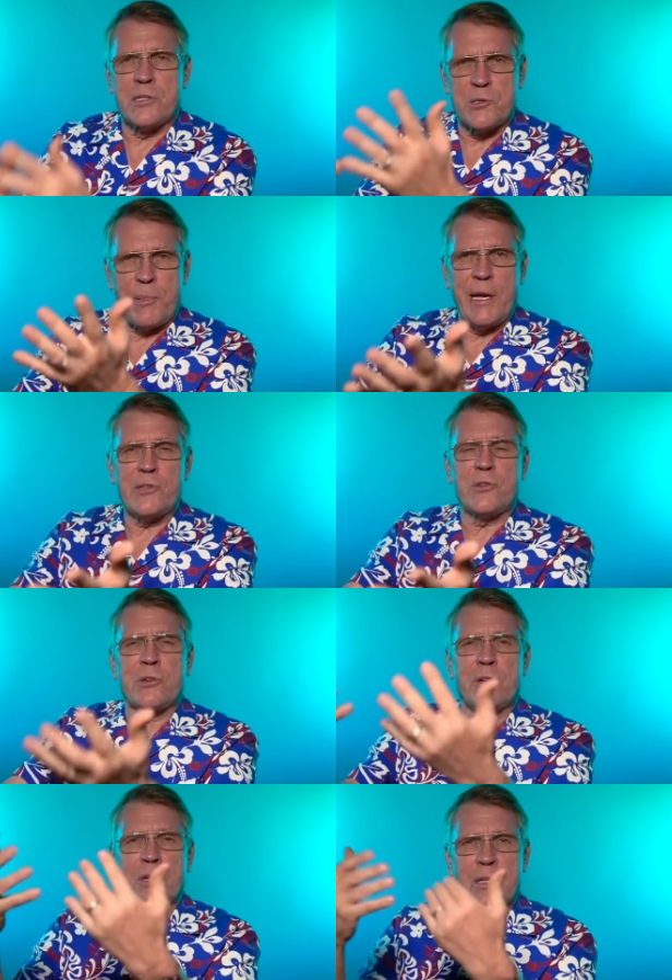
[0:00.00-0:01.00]
in space, you
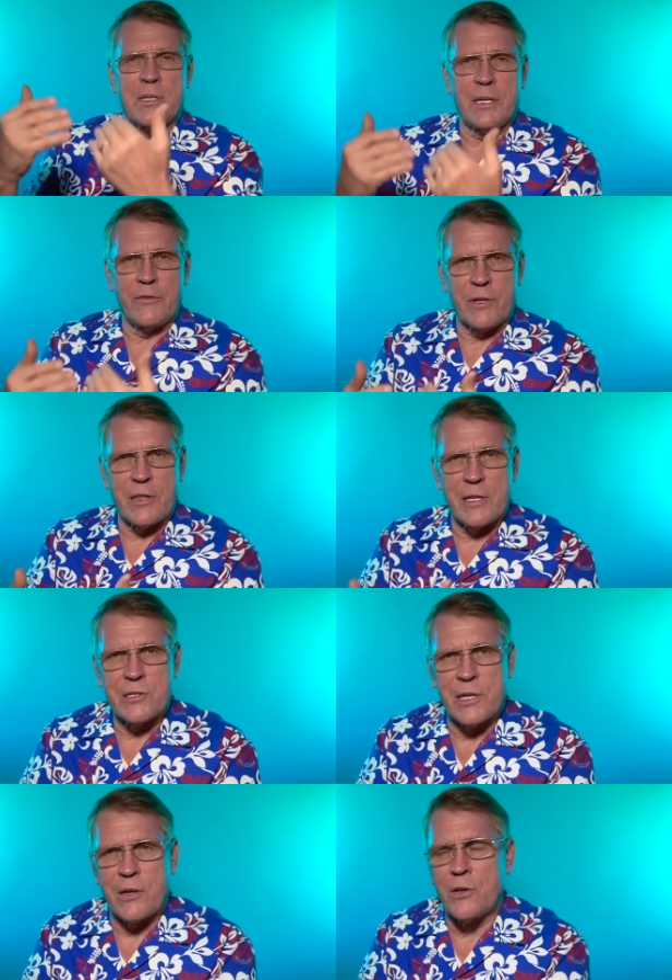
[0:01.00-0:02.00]
can look at the living
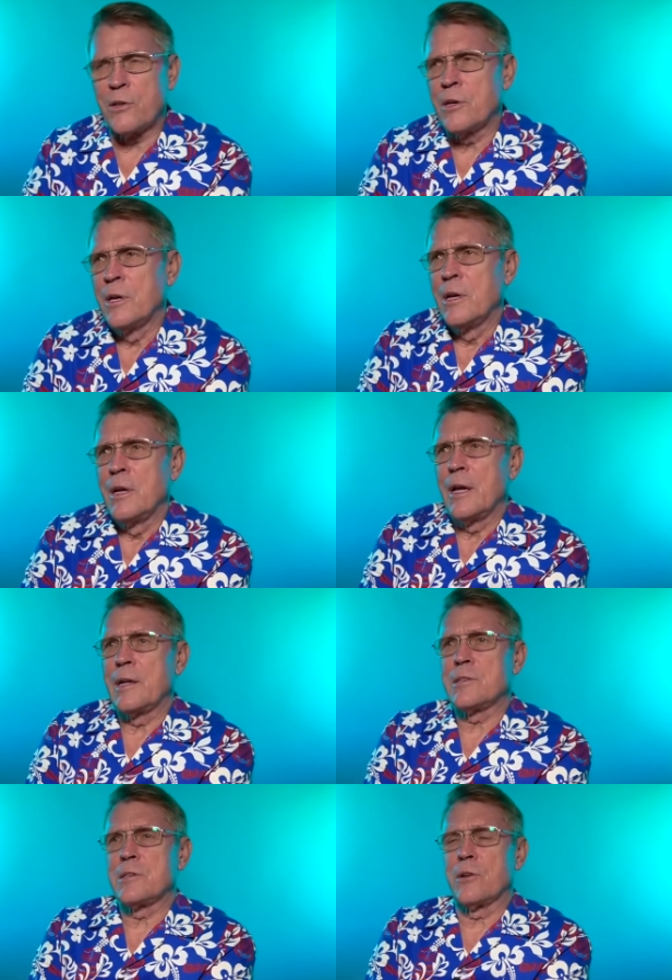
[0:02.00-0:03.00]
things on earth,
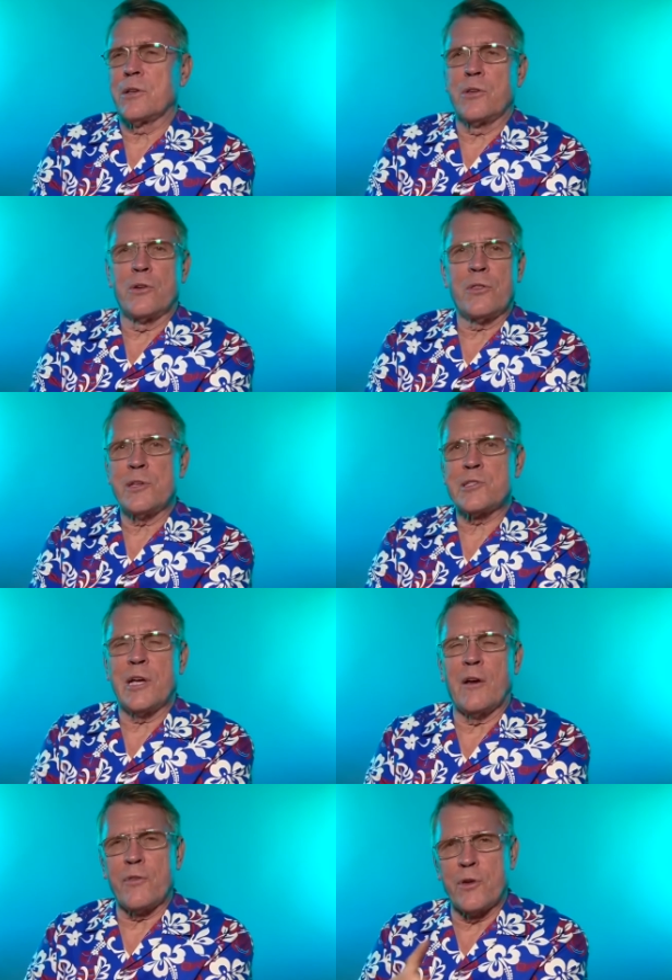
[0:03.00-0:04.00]
and look at the earth
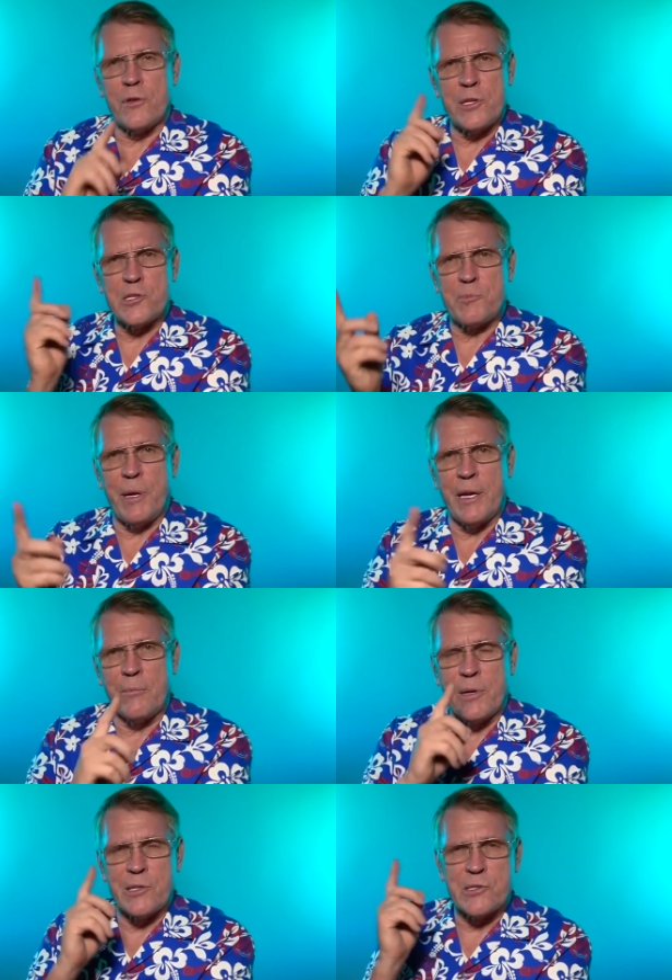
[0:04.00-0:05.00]
itself. The earth is spinning, but it